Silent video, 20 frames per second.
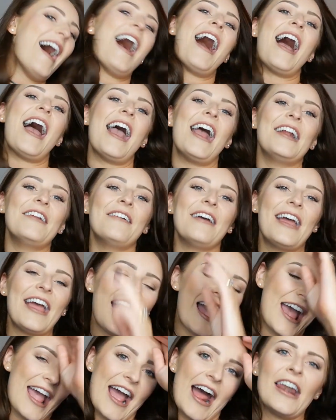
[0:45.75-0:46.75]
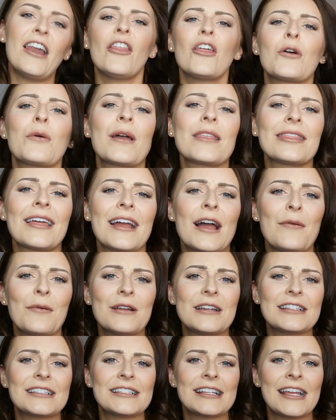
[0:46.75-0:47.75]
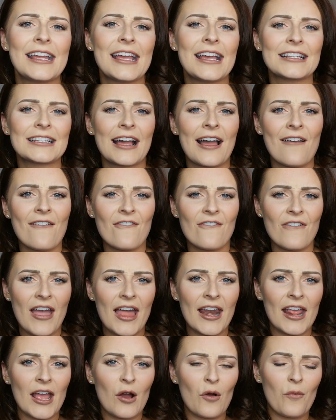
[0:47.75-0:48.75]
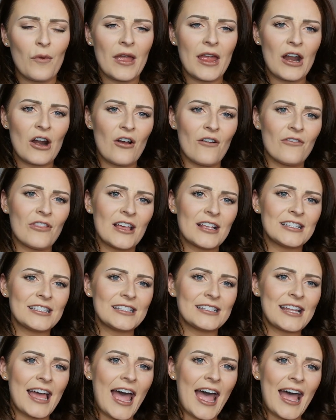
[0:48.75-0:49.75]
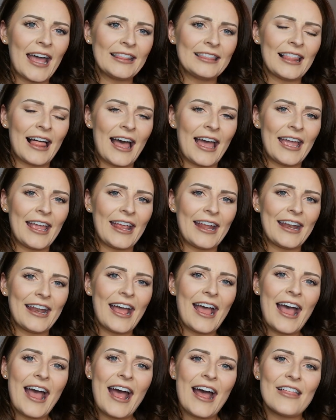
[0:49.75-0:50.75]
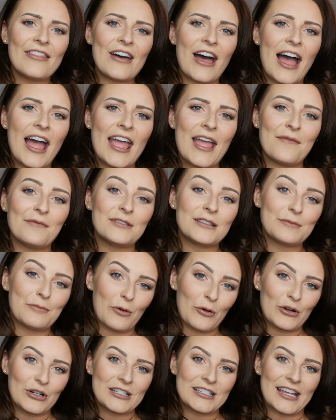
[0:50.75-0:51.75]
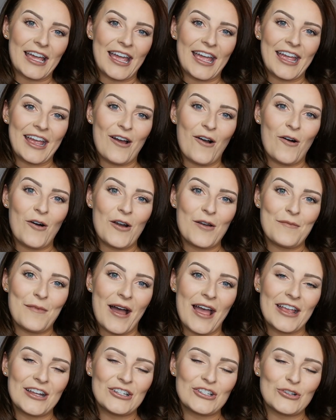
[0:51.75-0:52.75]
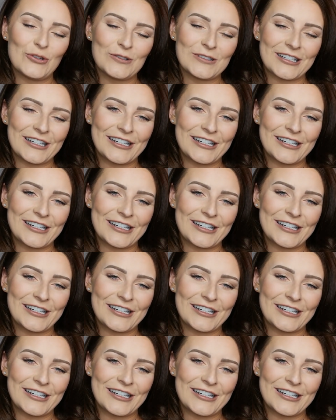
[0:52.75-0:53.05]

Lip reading: Anyway, another quick thing I want to say is I am very aware of this tan line that I am sporting my shoulder.